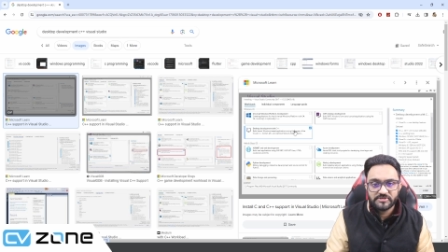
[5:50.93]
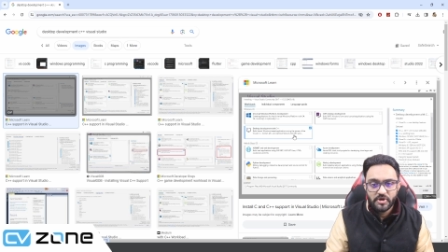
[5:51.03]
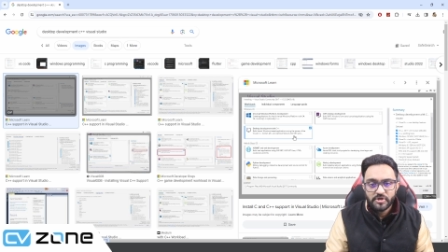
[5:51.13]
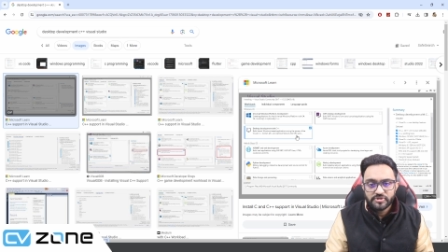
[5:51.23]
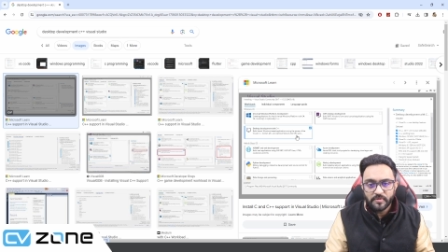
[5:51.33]

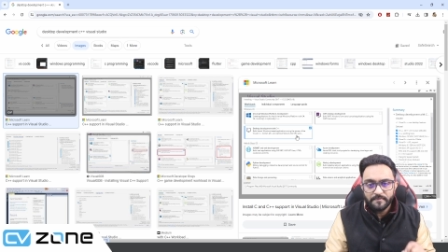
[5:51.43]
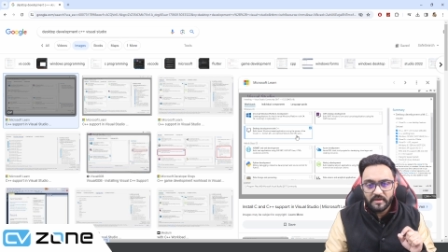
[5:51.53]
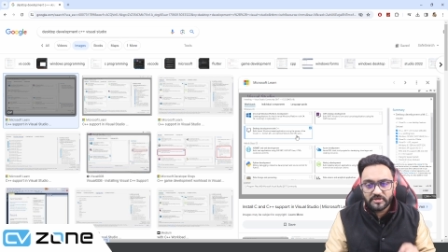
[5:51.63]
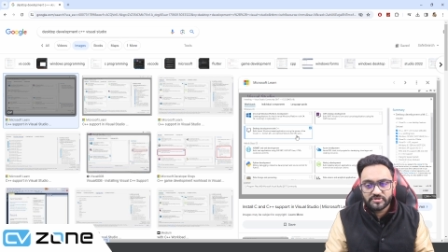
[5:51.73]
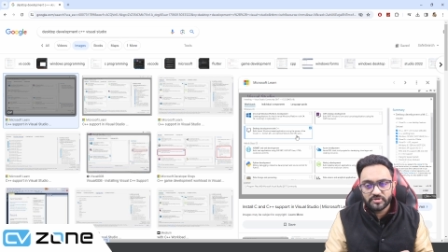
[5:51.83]
So
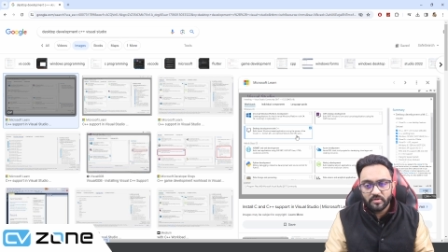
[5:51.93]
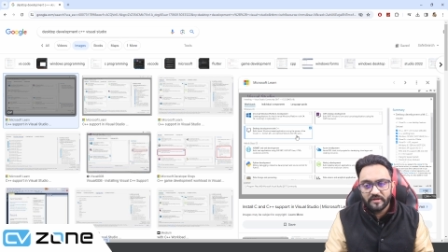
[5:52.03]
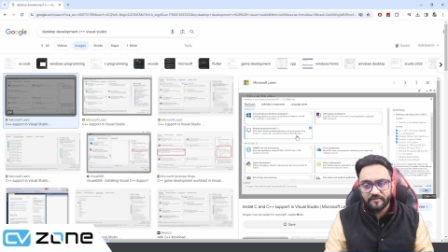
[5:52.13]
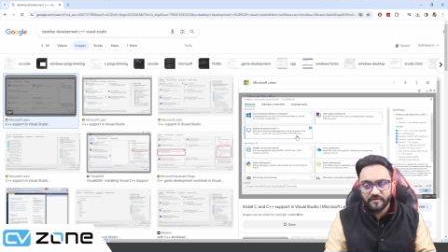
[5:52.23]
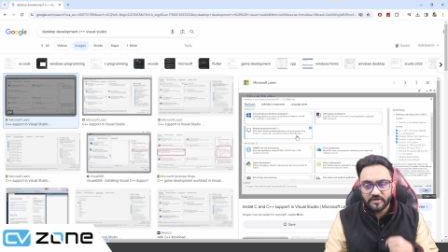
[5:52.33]
make sure
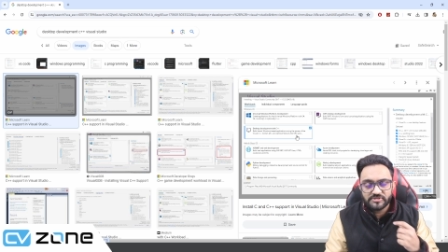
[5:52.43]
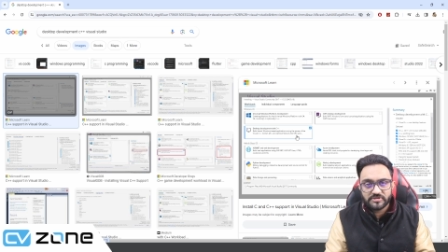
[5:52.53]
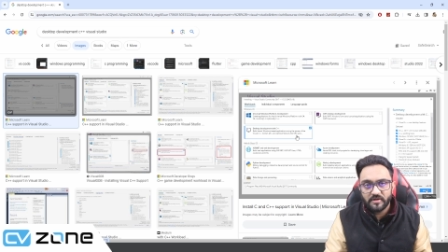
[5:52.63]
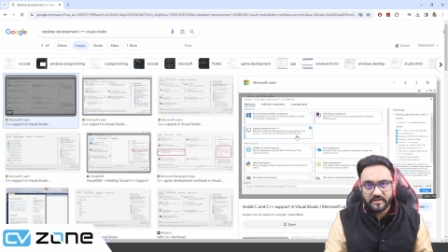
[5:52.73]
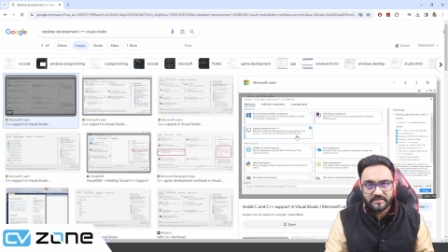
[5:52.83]
if you're
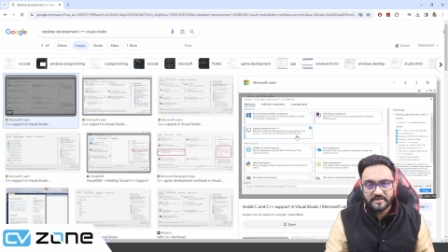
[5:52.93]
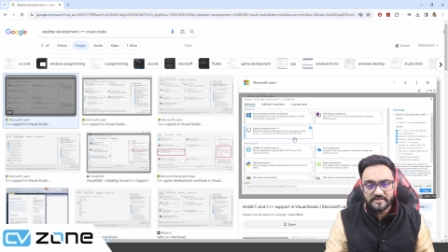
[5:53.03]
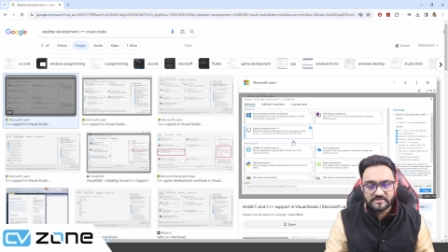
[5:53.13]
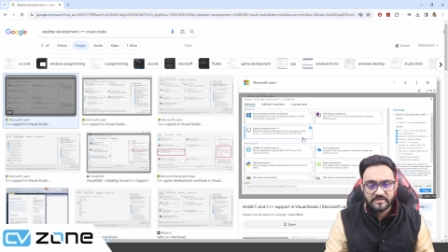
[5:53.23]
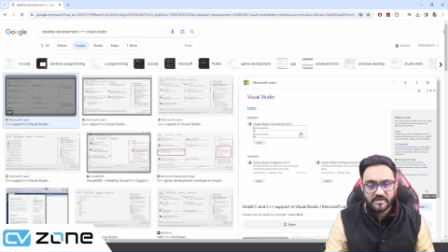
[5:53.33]
installing
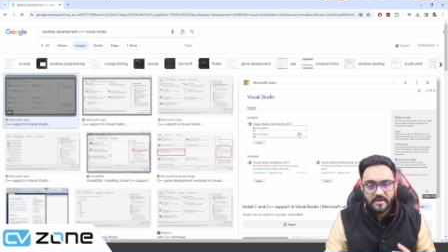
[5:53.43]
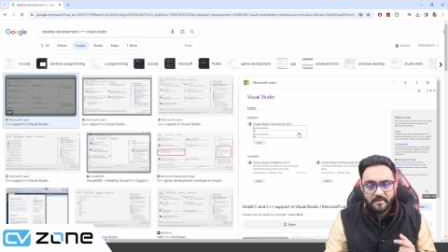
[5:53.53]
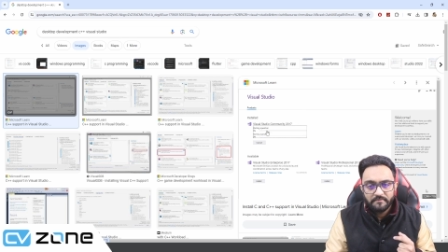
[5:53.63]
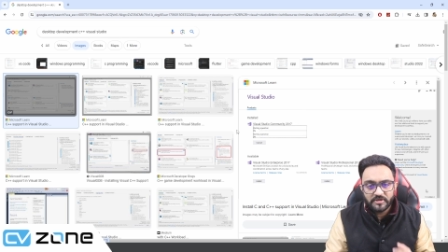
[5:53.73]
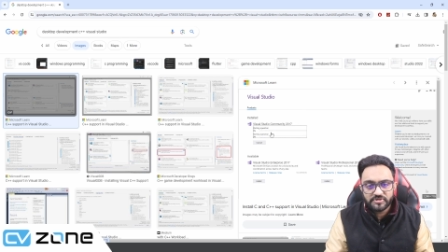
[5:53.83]
this,
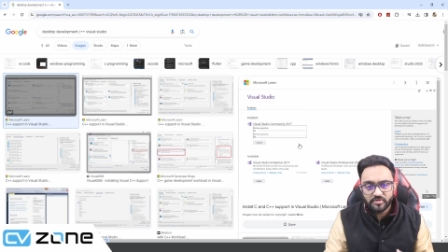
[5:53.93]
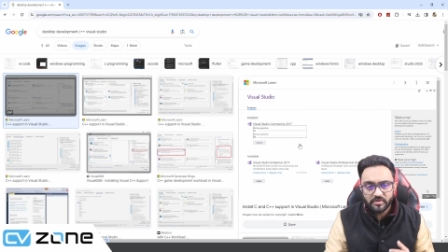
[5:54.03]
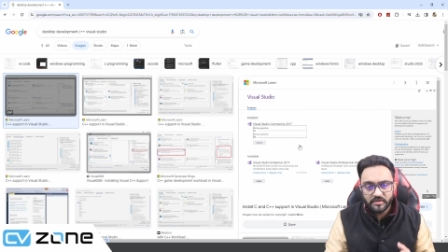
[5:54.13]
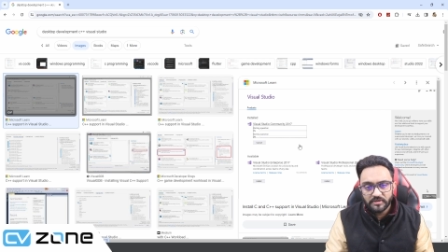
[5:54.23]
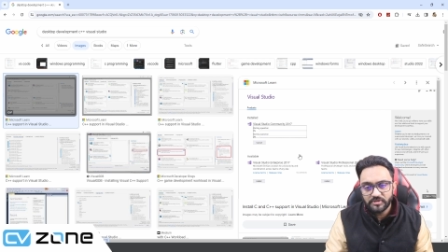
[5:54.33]
make
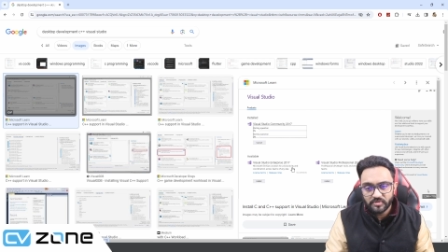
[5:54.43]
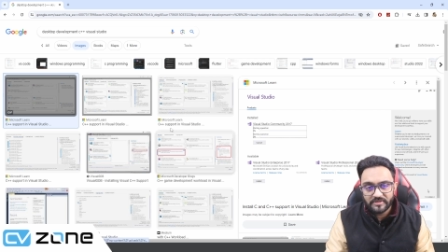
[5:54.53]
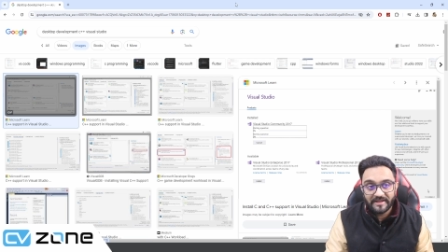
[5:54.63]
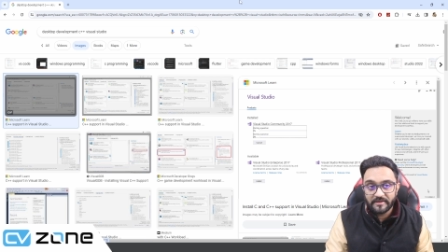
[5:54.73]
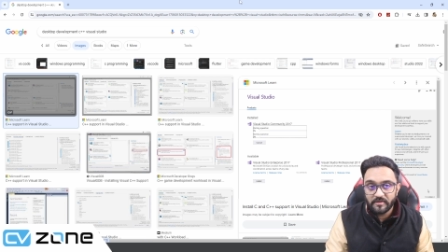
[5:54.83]
sure you
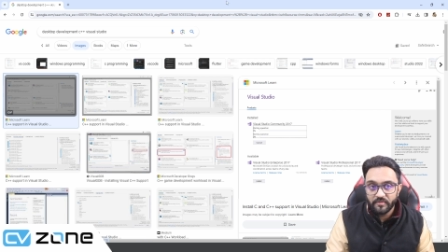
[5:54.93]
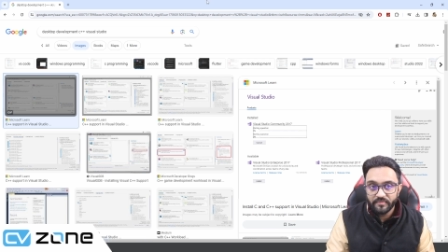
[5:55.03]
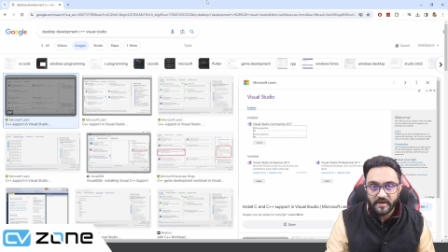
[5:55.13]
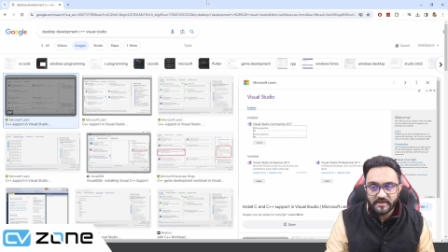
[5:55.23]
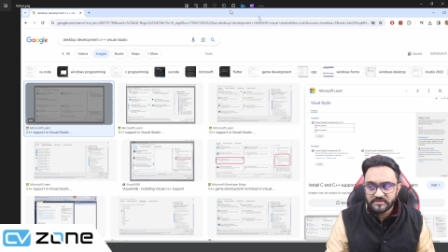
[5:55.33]
click on
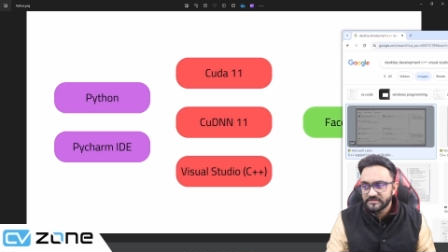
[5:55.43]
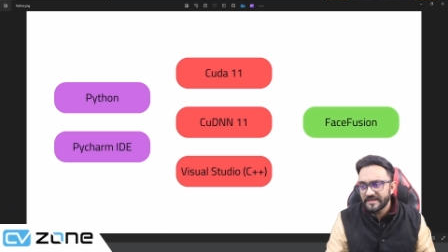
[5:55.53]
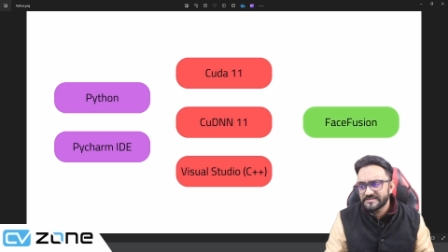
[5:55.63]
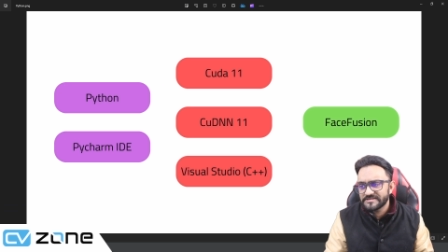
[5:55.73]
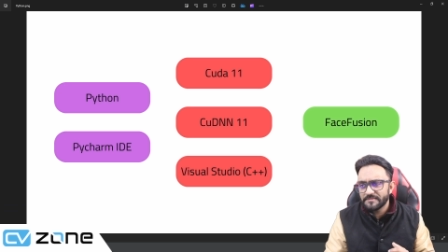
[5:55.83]
that.
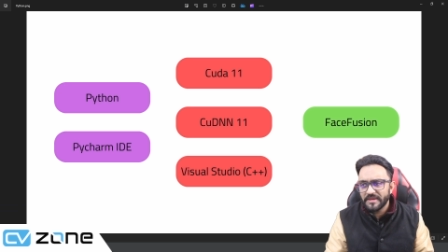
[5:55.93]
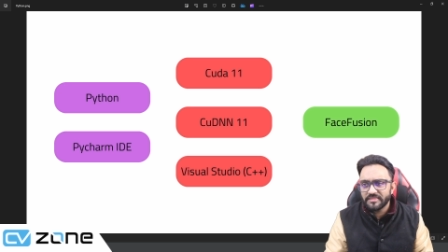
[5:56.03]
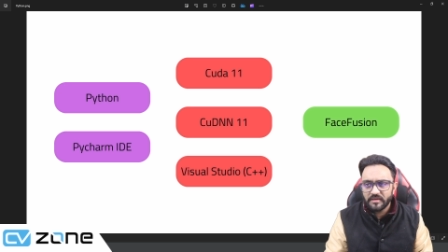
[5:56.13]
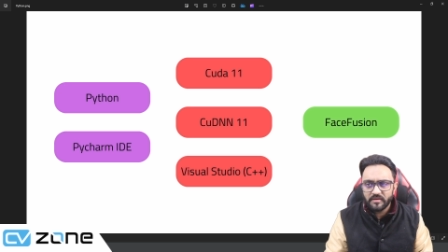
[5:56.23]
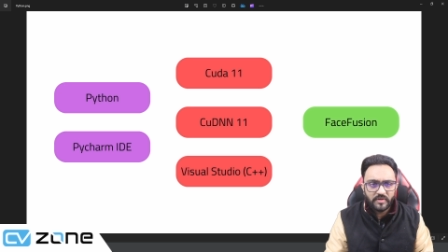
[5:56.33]
That's the main
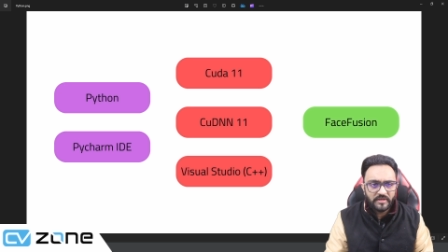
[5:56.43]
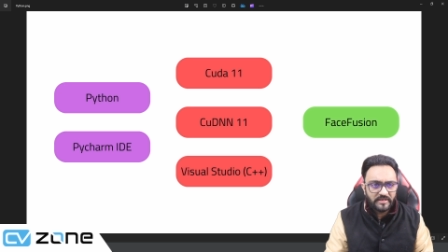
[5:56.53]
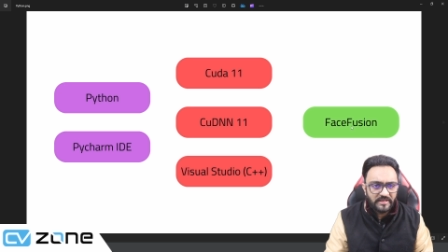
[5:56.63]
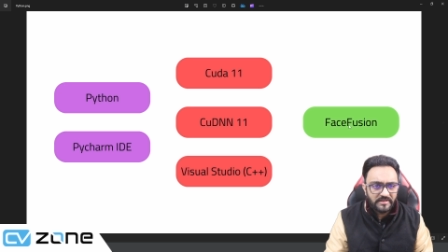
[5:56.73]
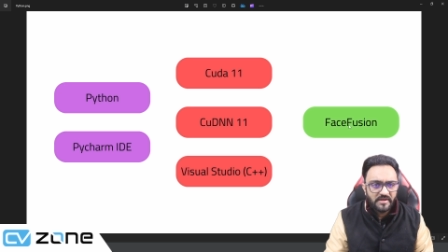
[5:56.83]
thing we
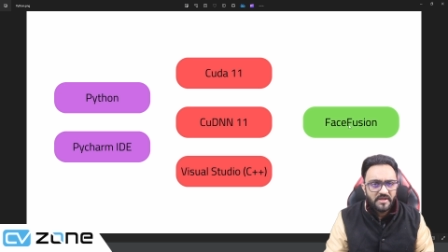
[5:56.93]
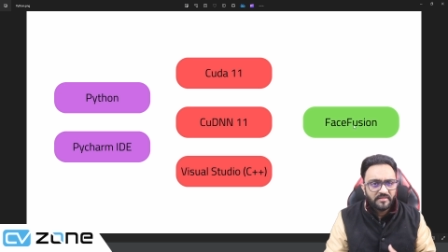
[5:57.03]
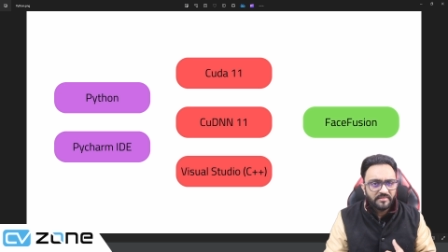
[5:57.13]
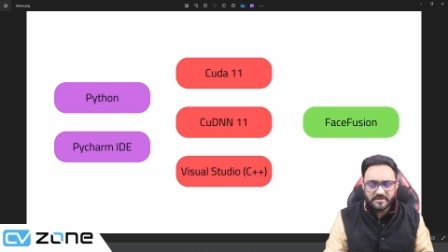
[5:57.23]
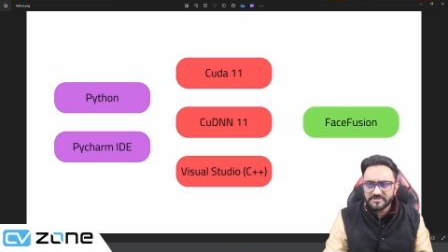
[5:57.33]
need.
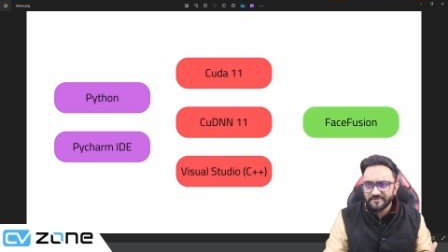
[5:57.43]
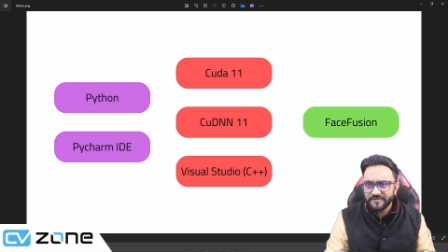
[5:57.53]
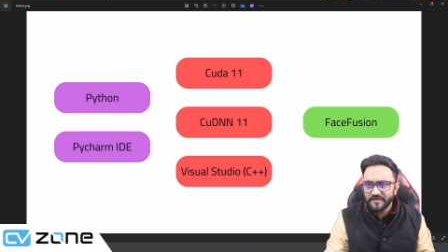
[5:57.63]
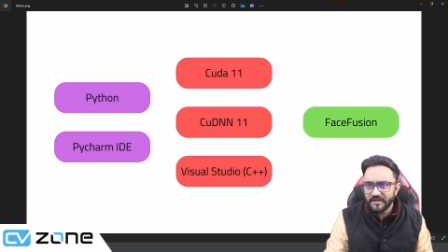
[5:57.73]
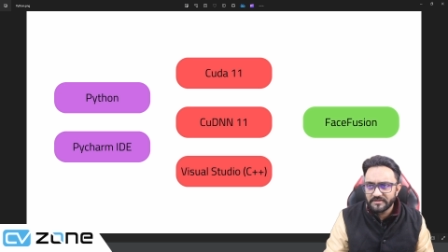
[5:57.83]
The rest
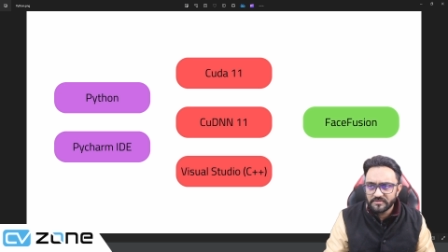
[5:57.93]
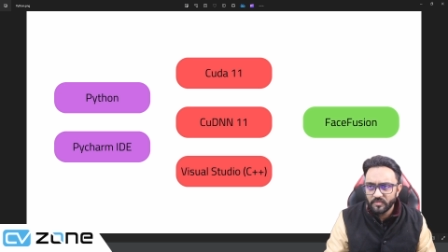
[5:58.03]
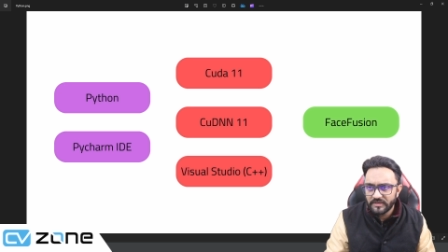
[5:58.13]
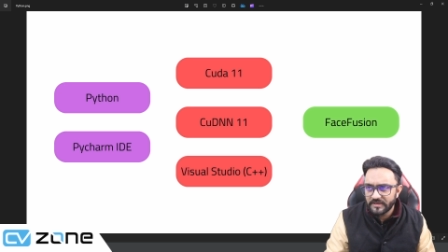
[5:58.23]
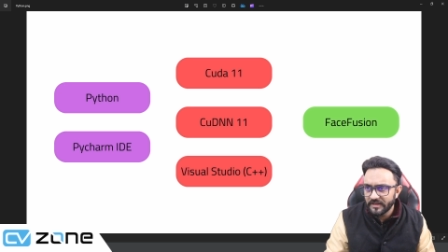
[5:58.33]
of that
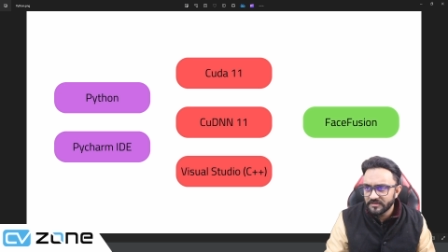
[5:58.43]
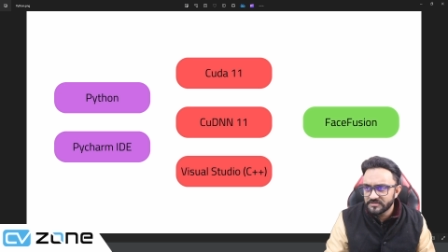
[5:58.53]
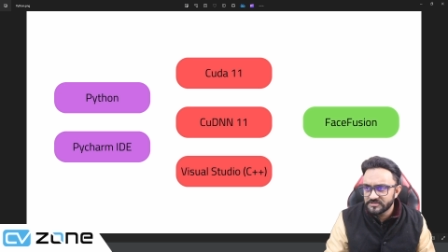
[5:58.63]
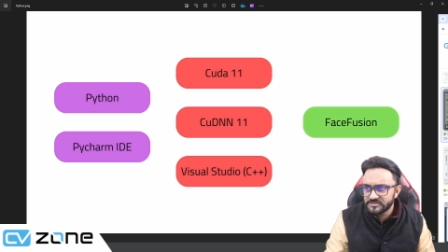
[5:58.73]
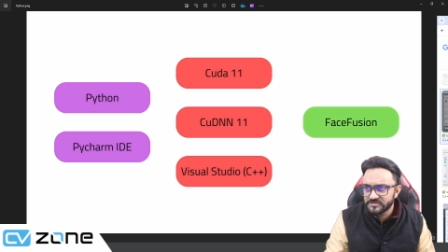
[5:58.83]
we can
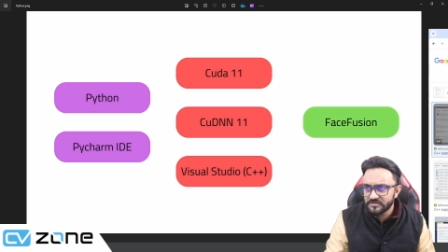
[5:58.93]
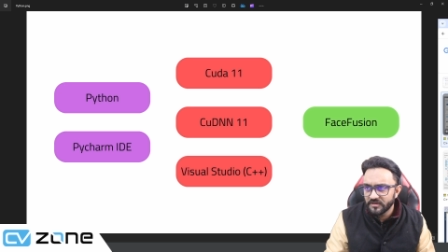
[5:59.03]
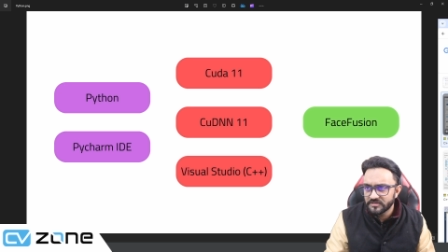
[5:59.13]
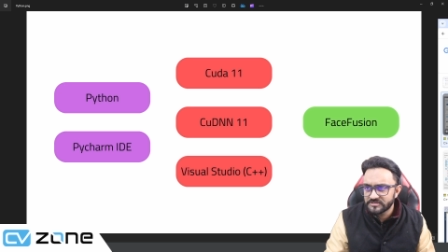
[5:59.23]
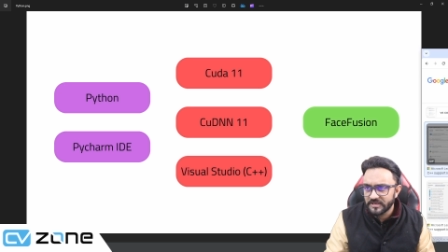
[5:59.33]

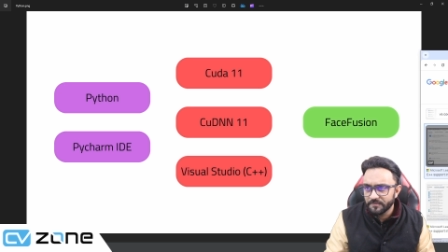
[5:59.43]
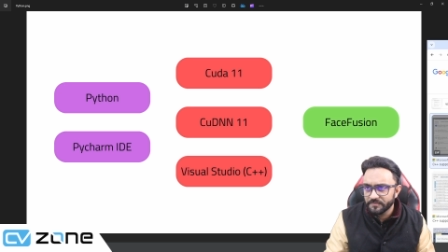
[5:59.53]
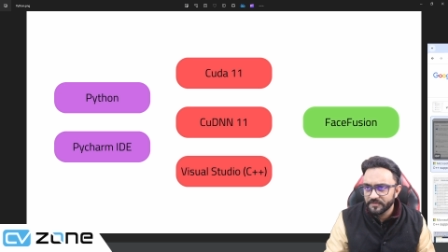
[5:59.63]
skip.